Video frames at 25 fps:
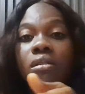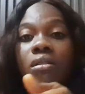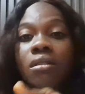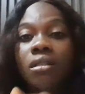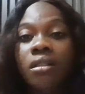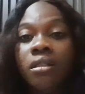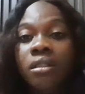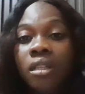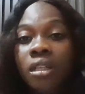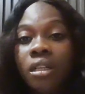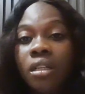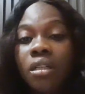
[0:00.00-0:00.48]

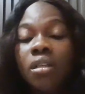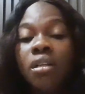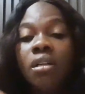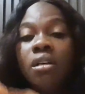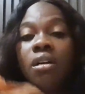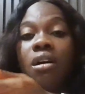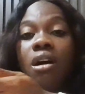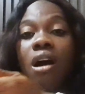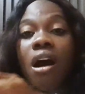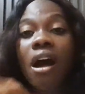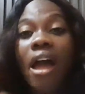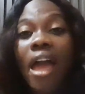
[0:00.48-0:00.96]
D,
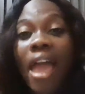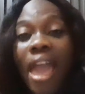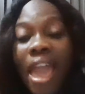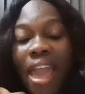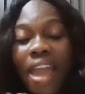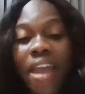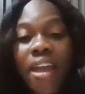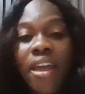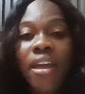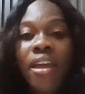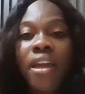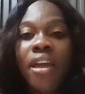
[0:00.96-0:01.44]

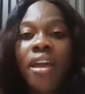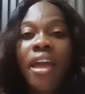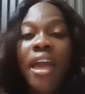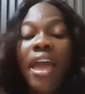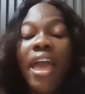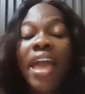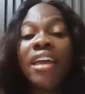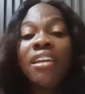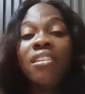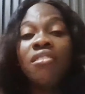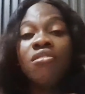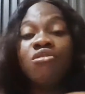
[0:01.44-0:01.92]
E,
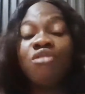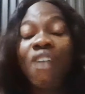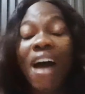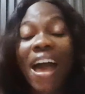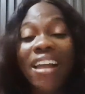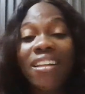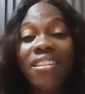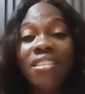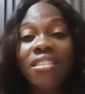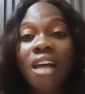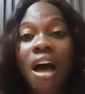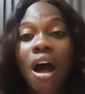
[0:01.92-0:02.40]
and
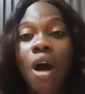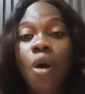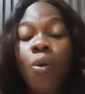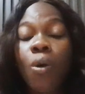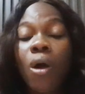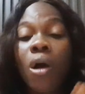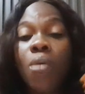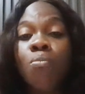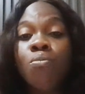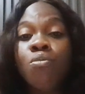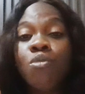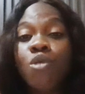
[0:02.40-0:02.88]
right now
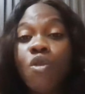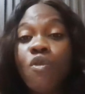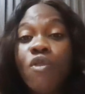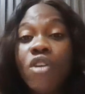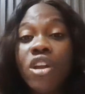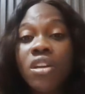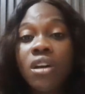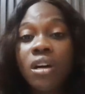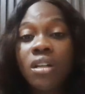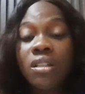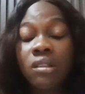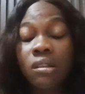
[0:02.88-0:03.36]
we're
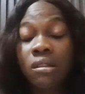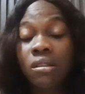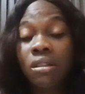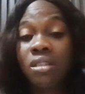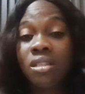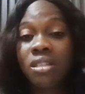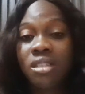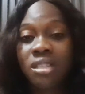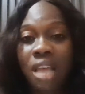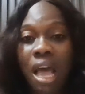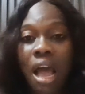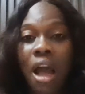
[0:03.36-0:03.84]
moving on to the
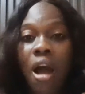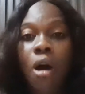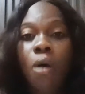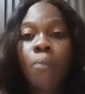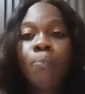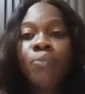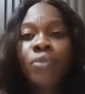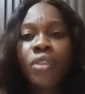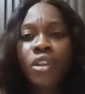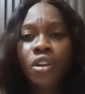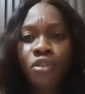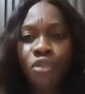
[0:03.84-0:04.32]

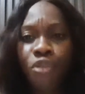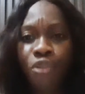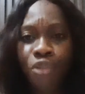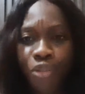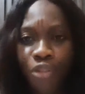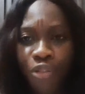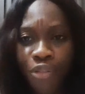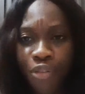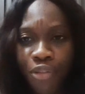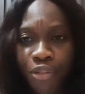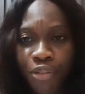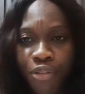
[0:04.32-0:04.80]
sound
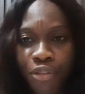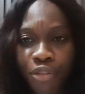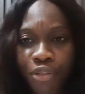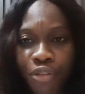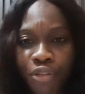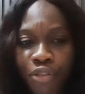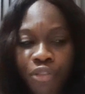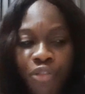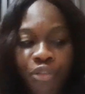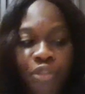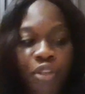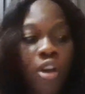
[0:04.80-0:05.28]

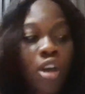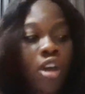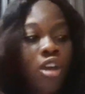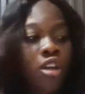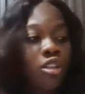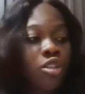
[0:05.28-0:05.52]
f.